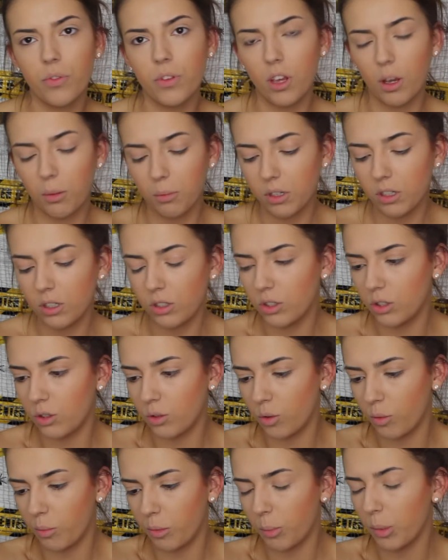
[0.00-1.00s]
Yeah, I'm going to do
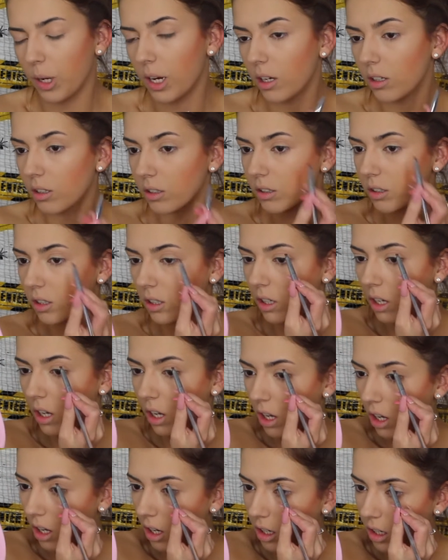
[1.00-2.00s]
normal brows,
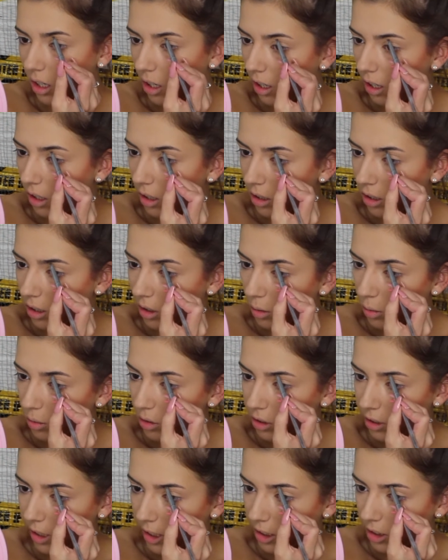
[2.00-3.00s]
and then kind of
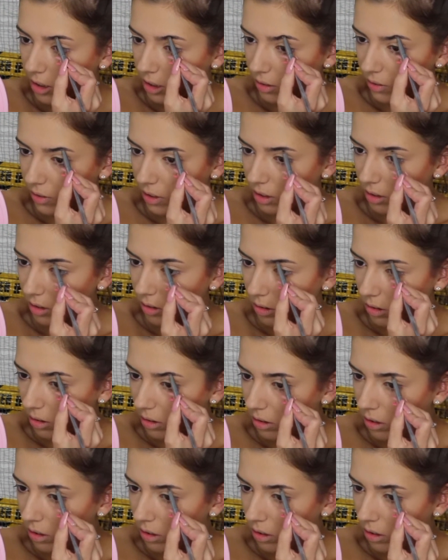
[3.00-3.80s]
always change it if I don't.